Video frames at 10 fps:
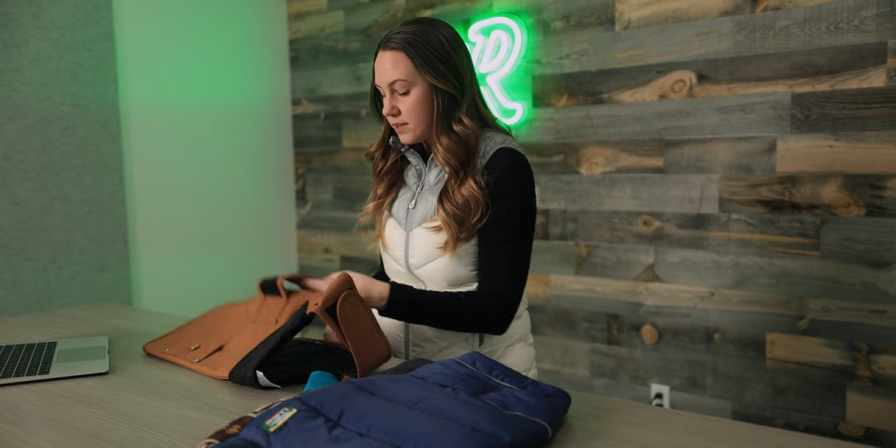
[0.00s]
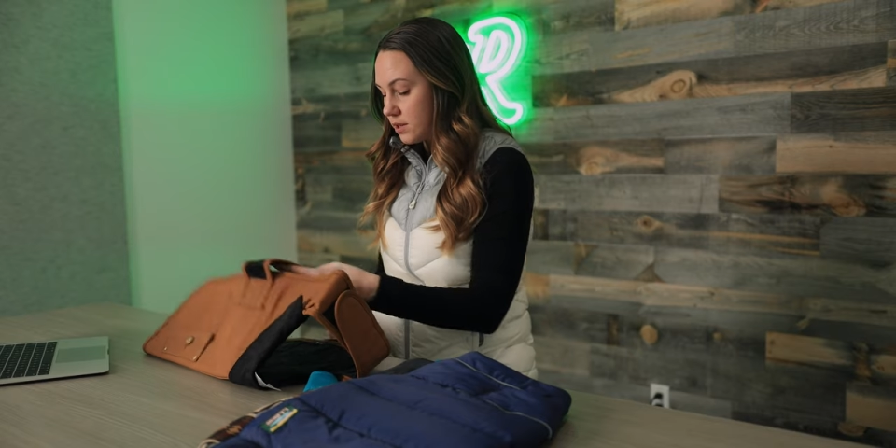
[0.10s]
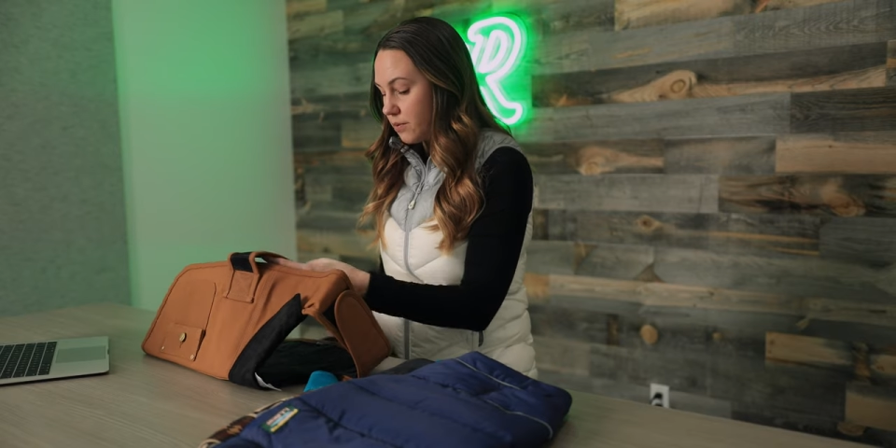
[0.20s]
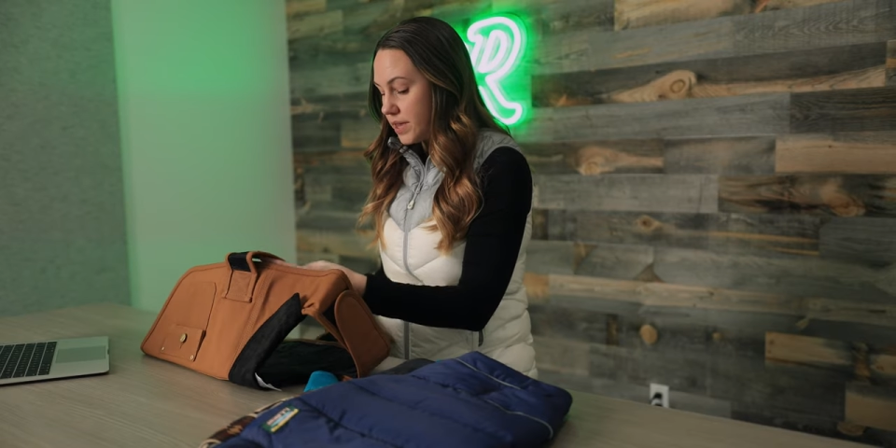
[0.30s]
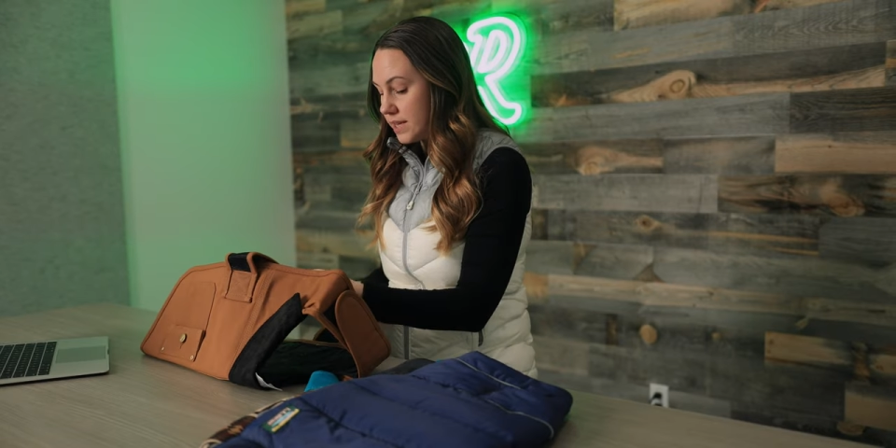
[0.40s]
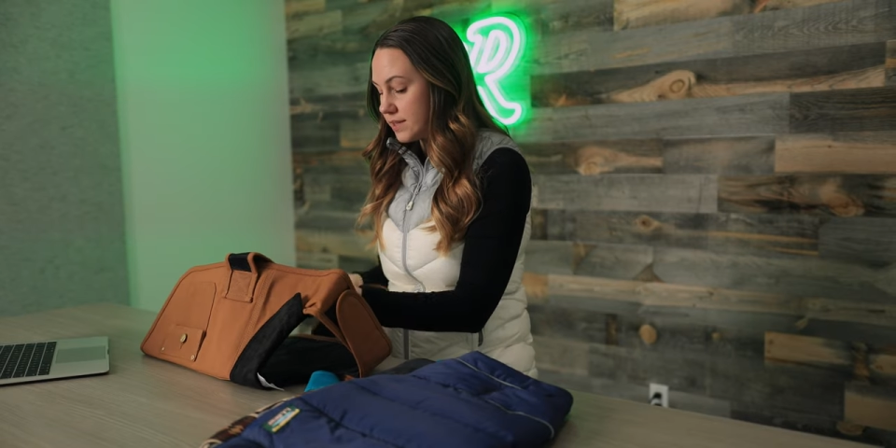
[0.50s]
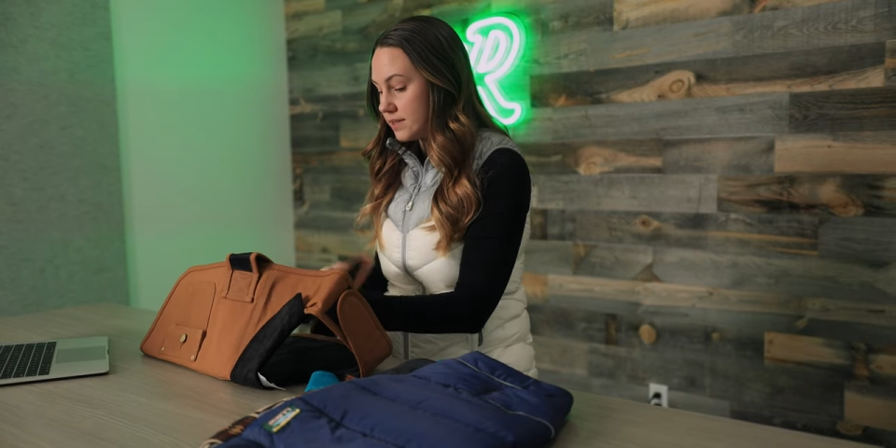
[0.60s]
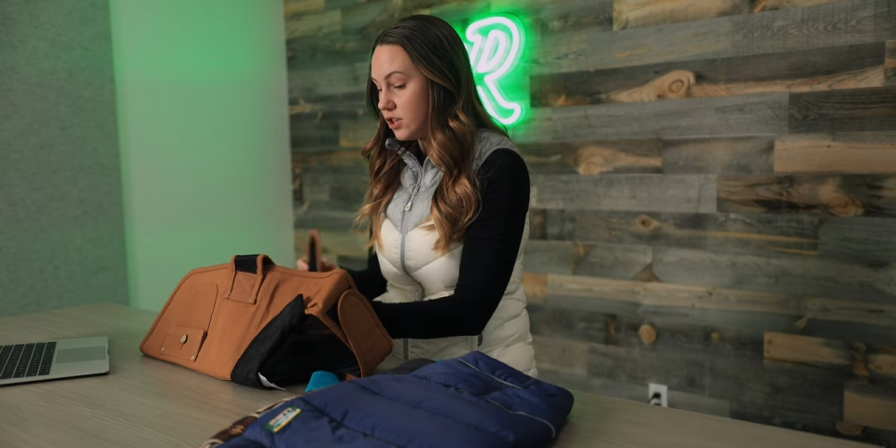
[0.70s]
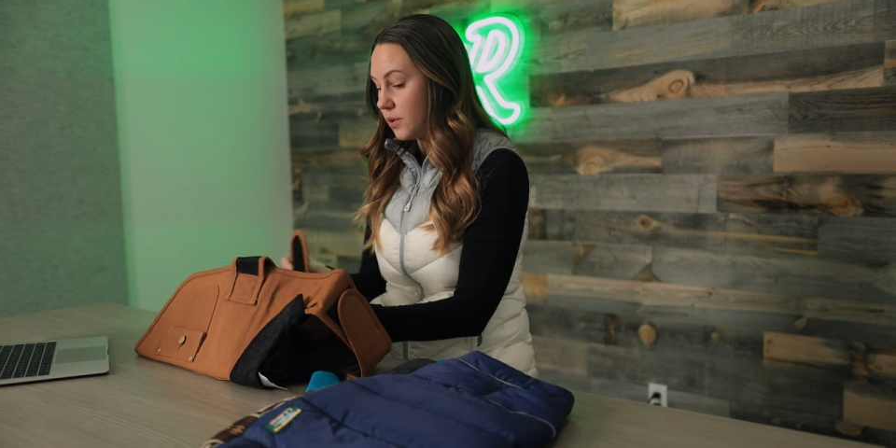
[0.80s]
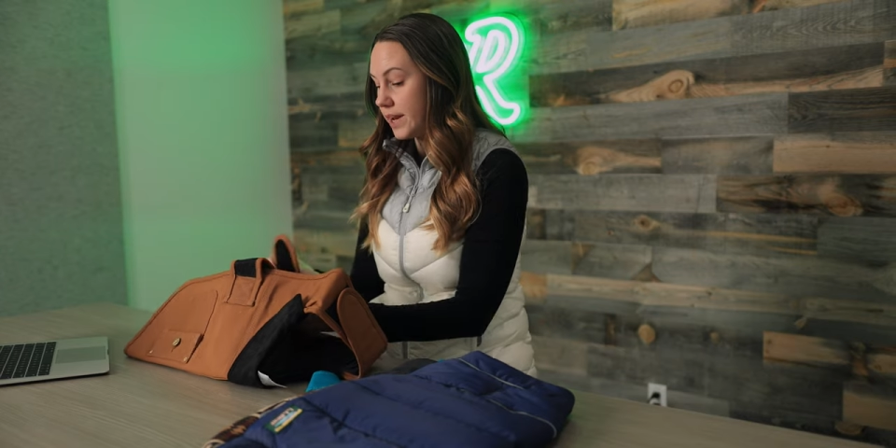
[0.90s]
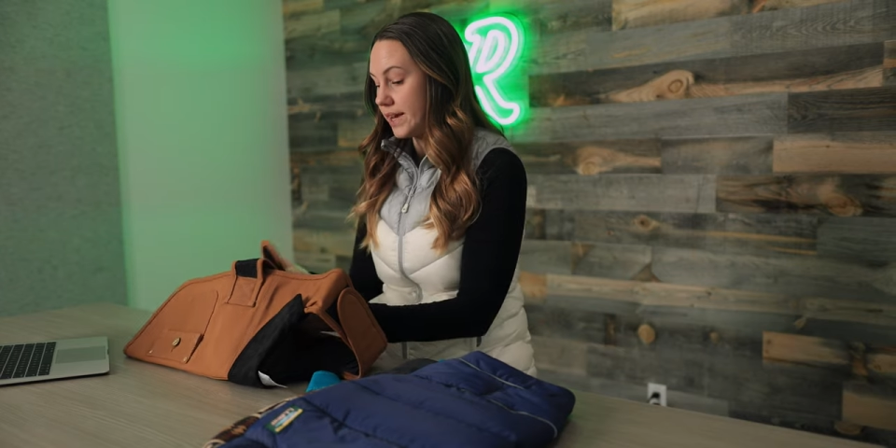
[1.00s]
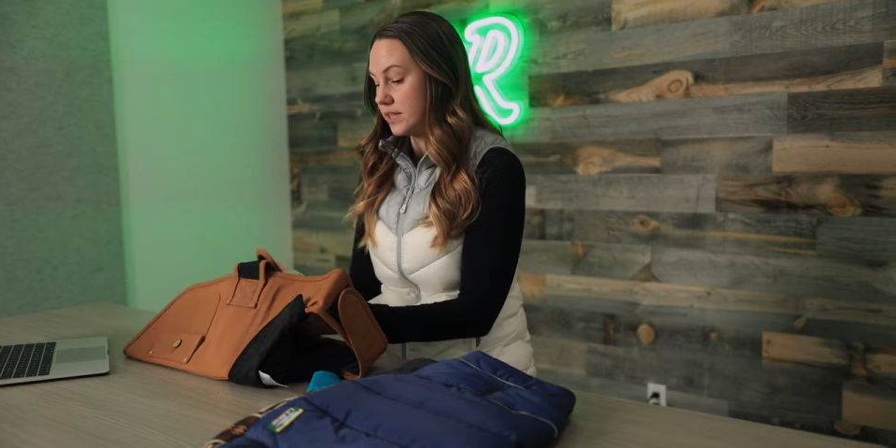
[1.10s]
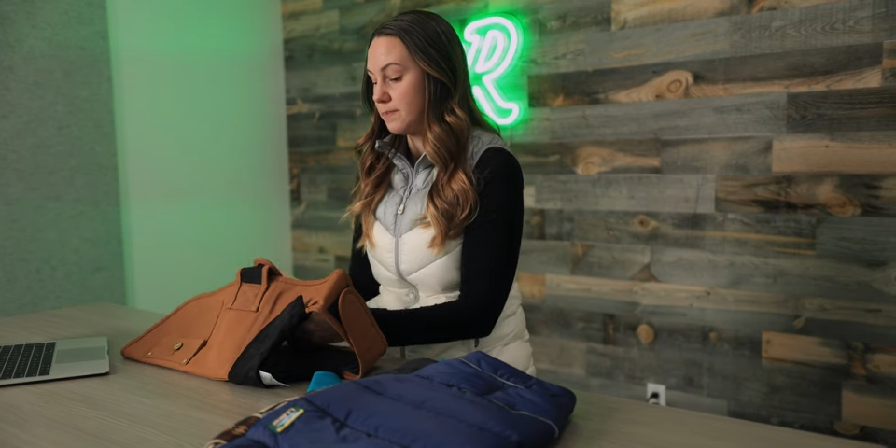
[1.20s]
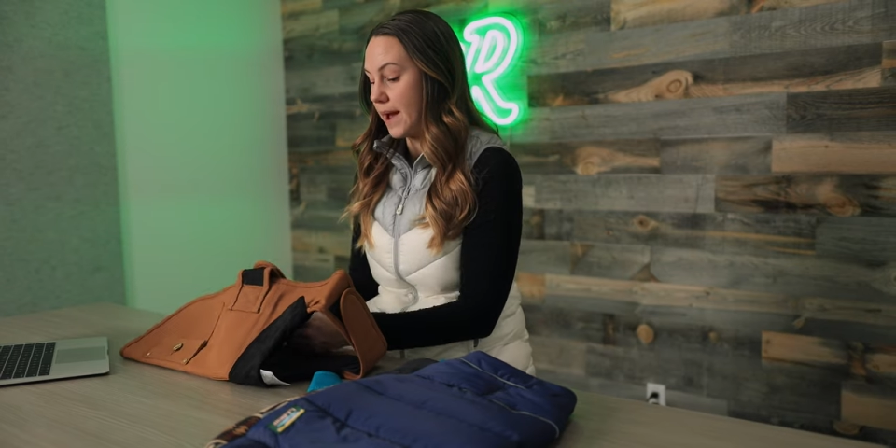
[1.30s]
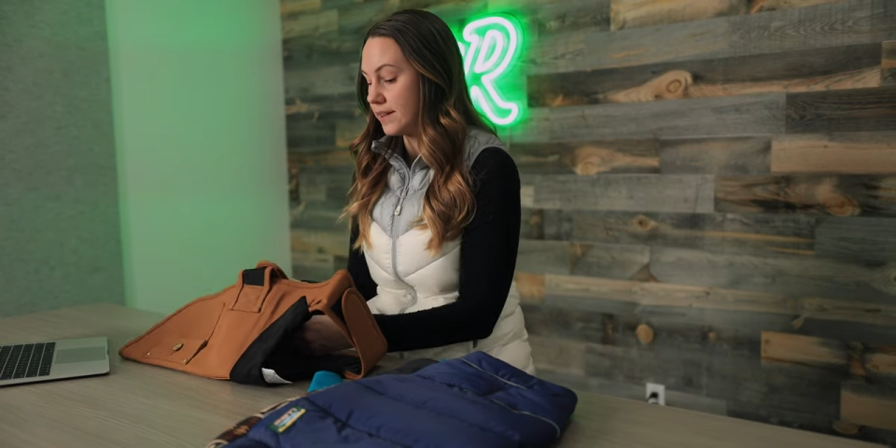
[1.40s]
So this you can
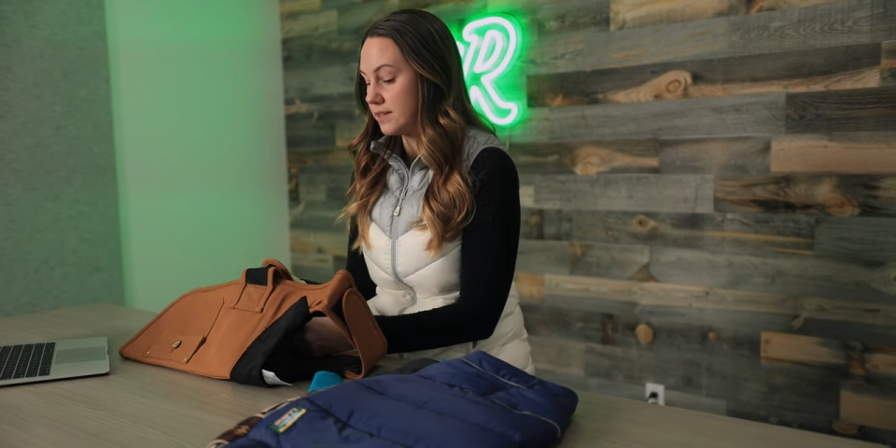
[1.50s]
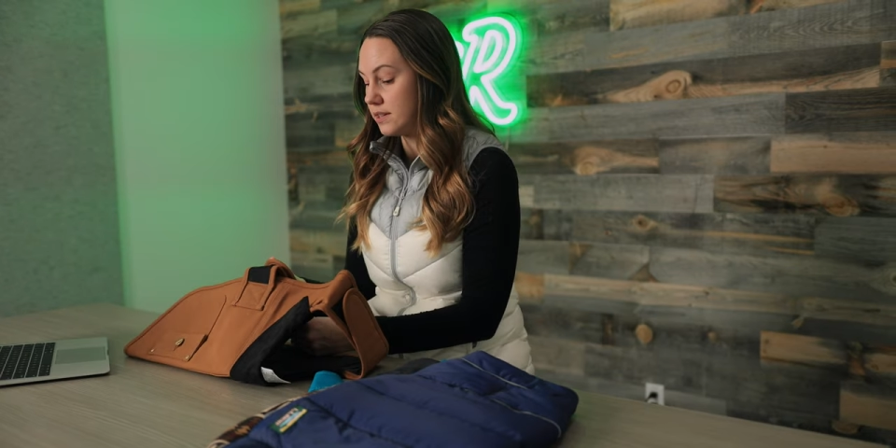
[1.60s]
expect